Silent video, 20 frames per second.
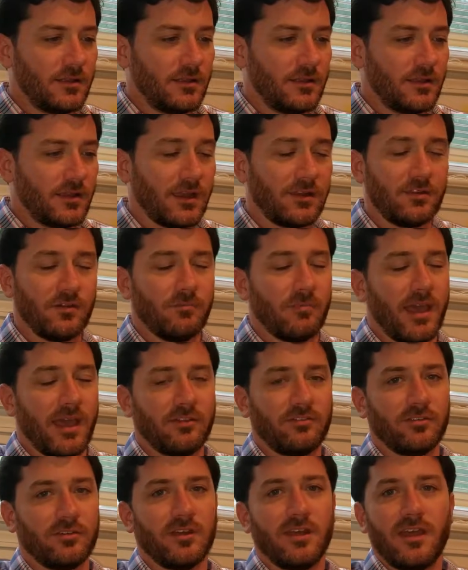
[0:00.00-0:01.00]
Can you
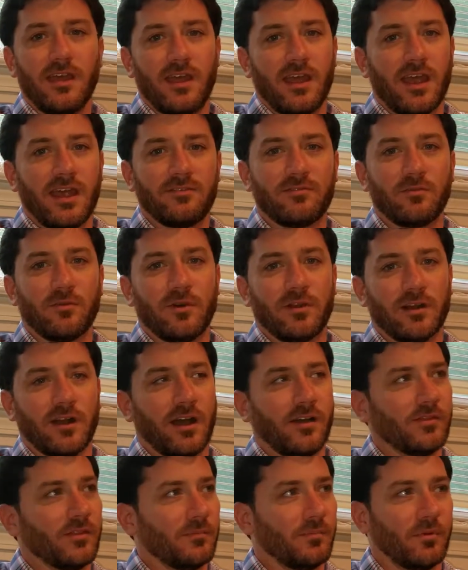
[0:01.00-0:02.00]
imagine everyone
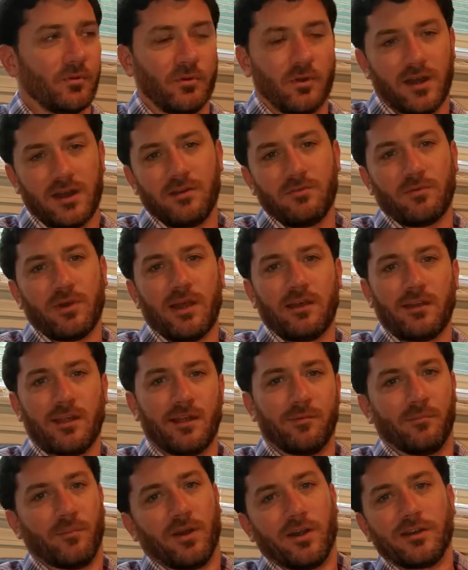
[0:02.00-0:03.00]
on the parade route
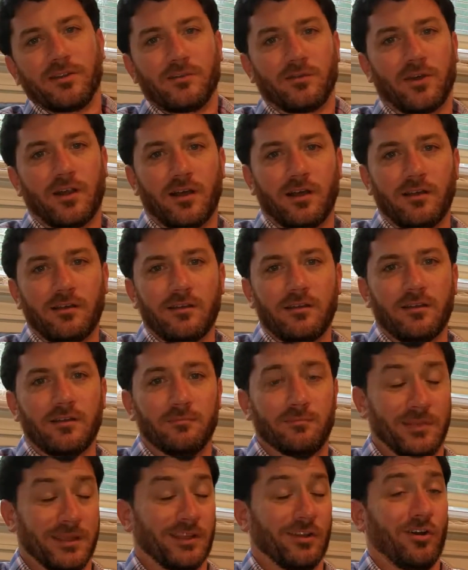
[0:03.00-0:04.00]
at Mardi Gras
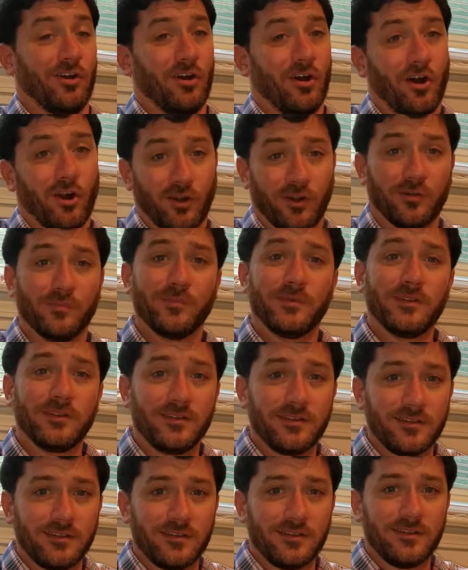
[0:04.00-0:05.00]
being armed?
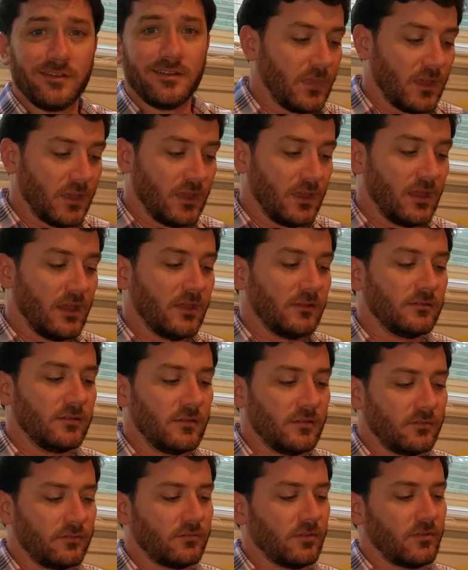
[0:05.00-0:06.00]
See,
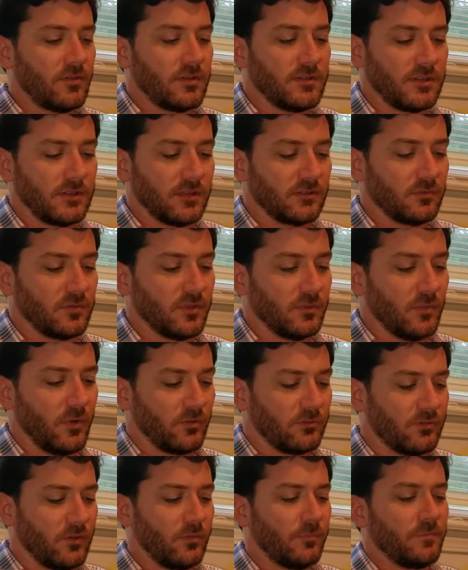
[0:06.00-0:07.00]
this is the thing that gets me the most.
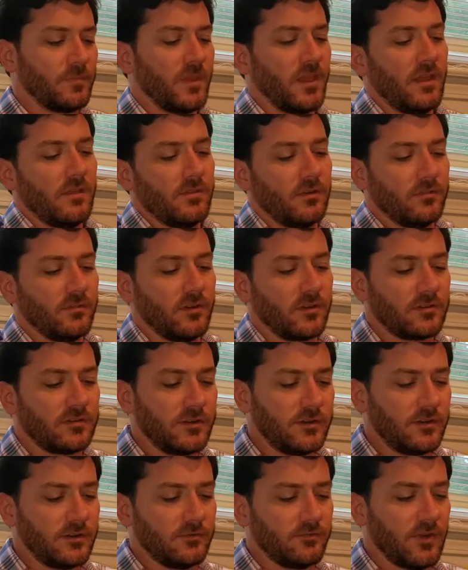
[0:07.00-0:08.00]
So they're
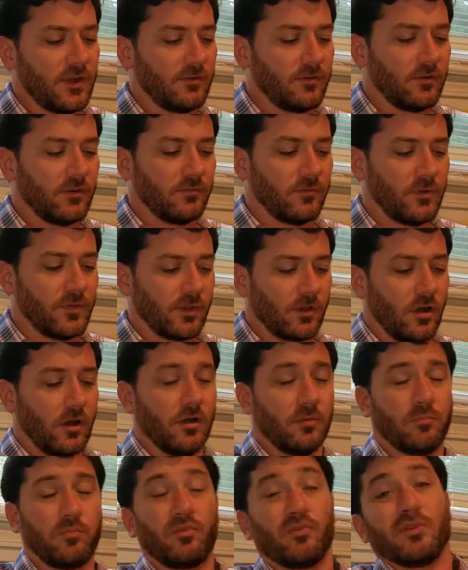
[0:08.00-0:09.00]
clearly in favor of what they call a
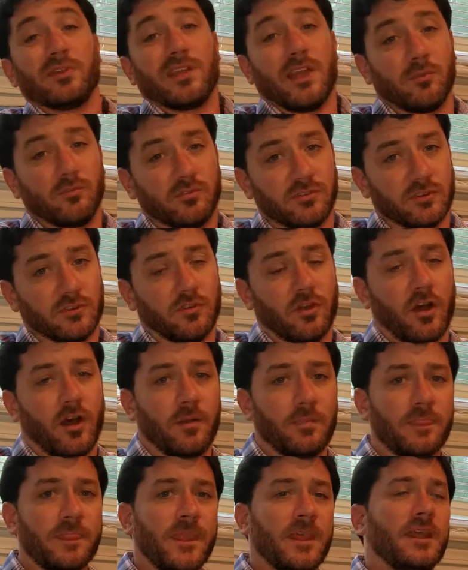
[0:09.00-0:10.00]
preemption law.
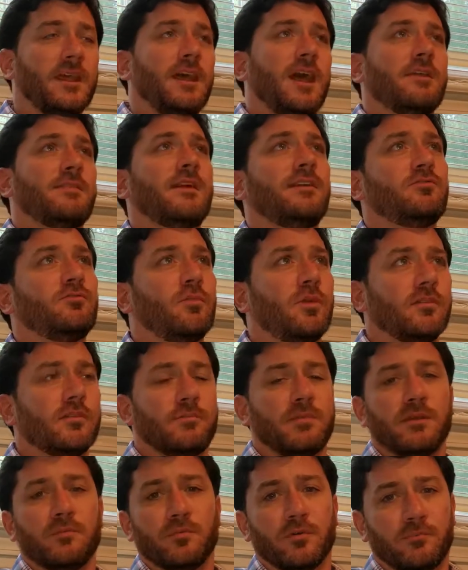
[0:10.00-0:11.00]
And that's where the
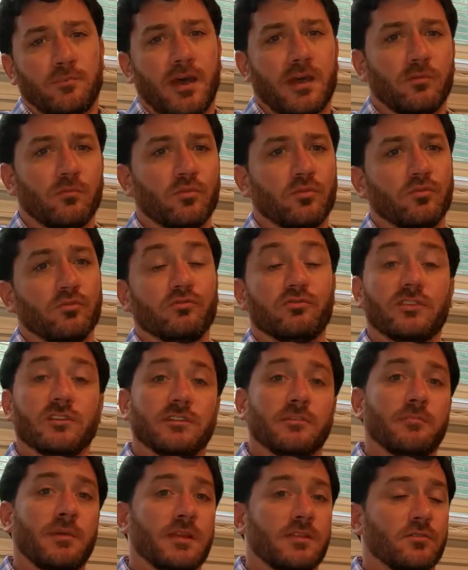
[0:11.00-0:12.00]
people in Baton Rouge get to
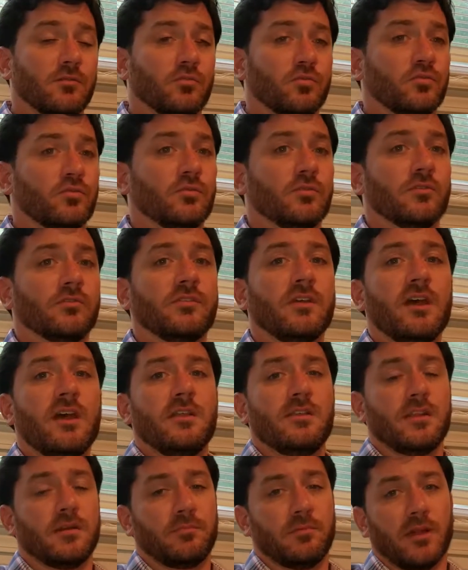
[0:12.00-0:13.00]
make the rules
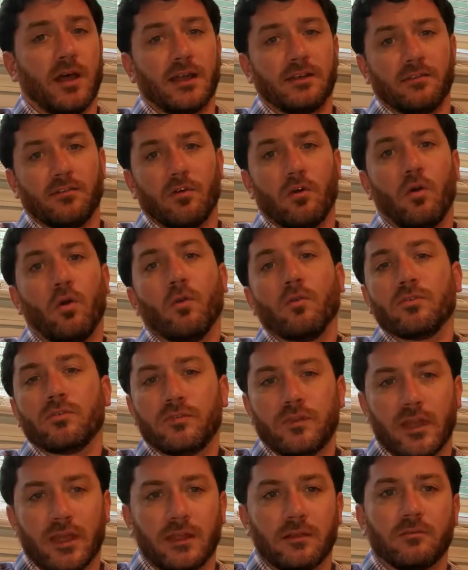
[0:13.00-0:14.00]
that apply to the whole
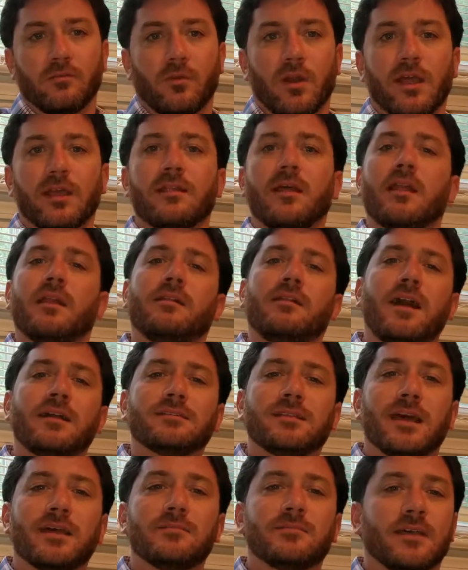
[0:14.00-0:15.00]
state, right? And a lot of
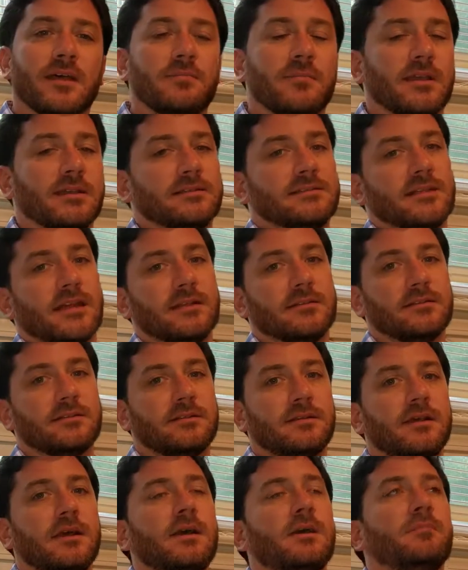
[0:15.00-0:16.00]
times that makes sense.
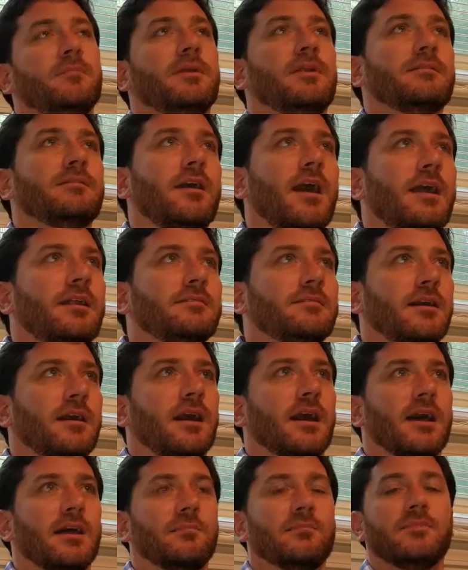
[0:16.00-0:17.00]
But a lot of
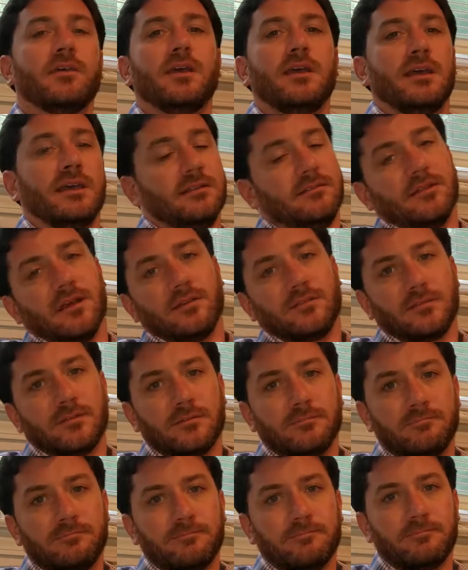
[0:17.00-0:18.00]
times it doesn't.
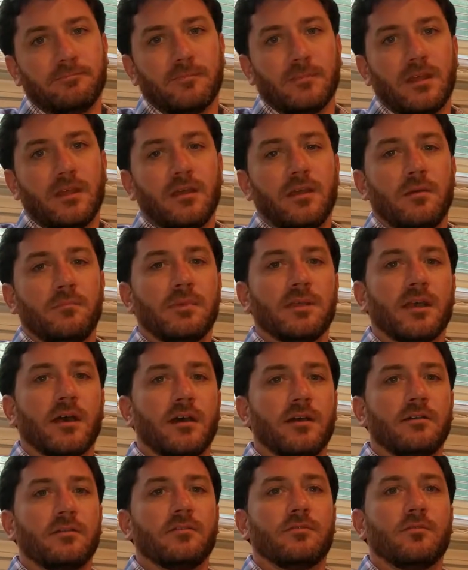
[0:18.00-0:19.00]

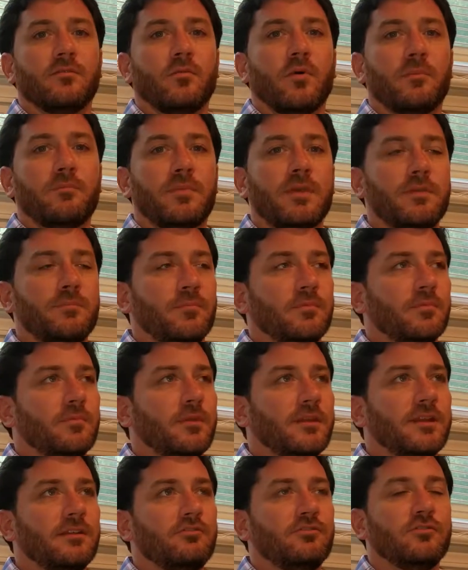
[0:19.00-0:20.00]
Because the
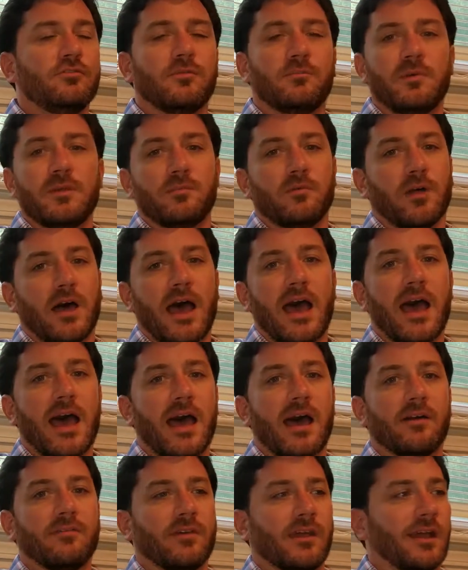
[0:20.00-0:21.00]
issues that people
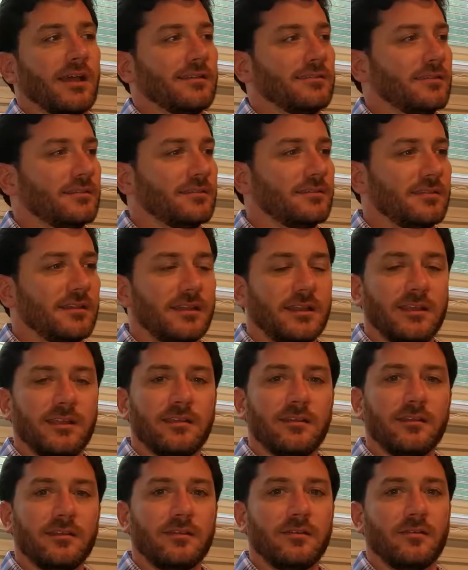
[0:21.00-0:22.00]
have at the city
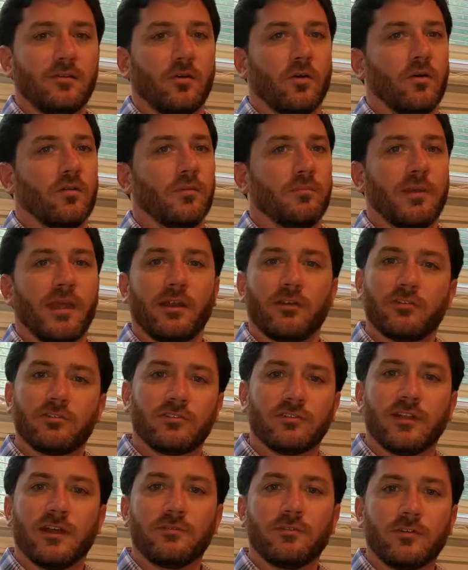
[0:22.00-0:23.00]
or the parish
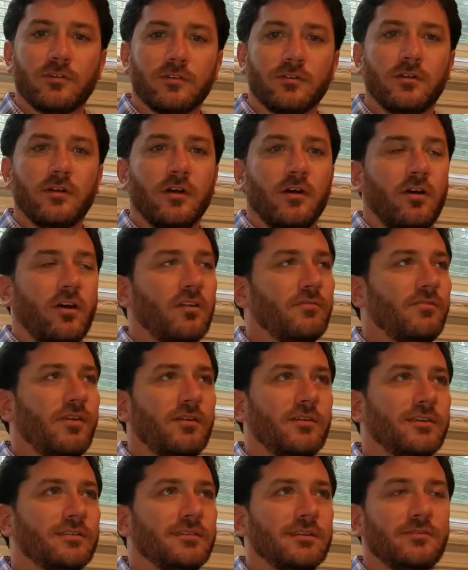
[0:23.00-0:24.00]
level are
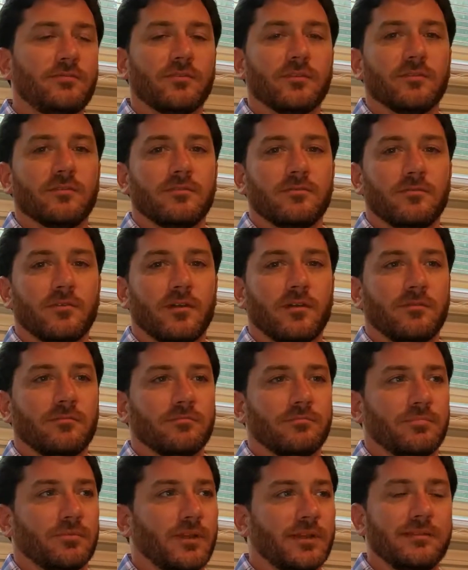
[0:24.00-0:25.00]
very different from
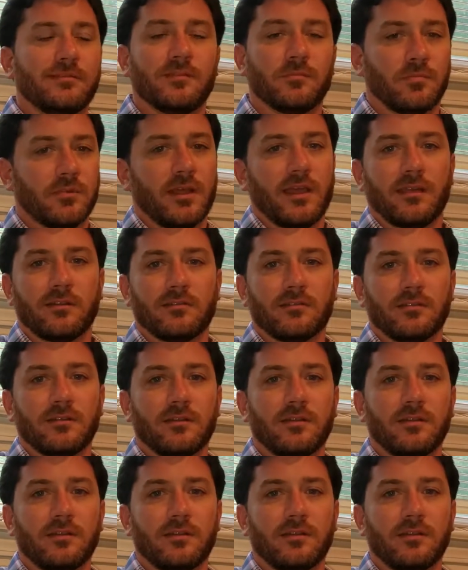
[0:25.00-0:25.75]
place to place.